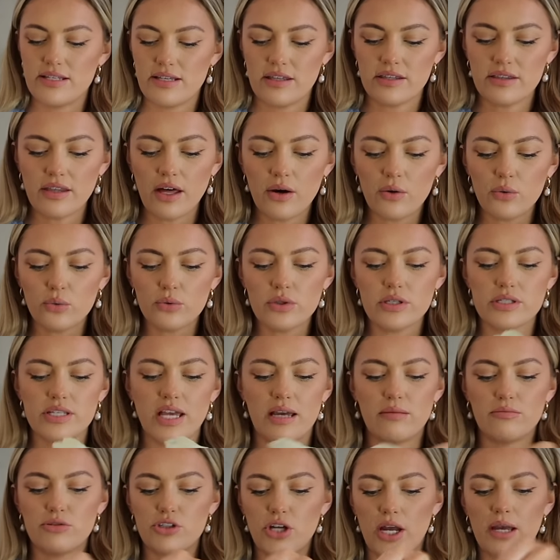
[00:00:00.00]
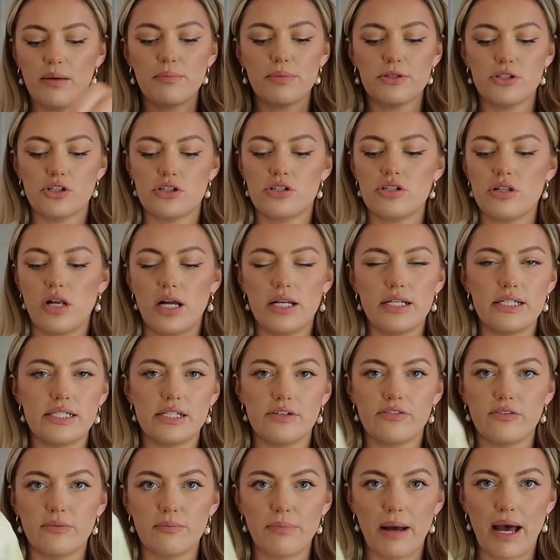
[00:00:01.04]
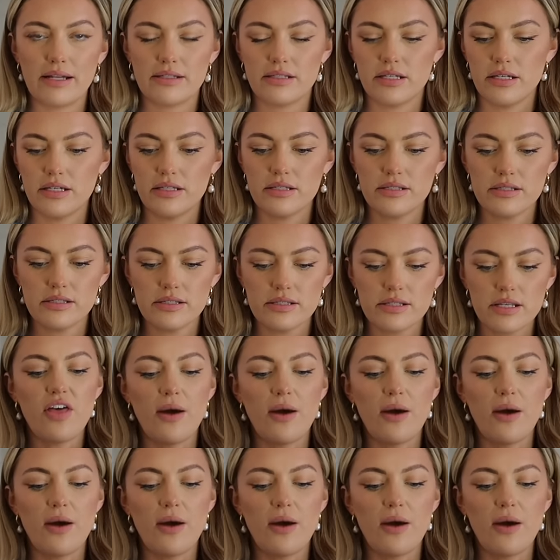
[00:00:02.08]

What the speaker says: I think they're all the same shape, but just slightly different patterns.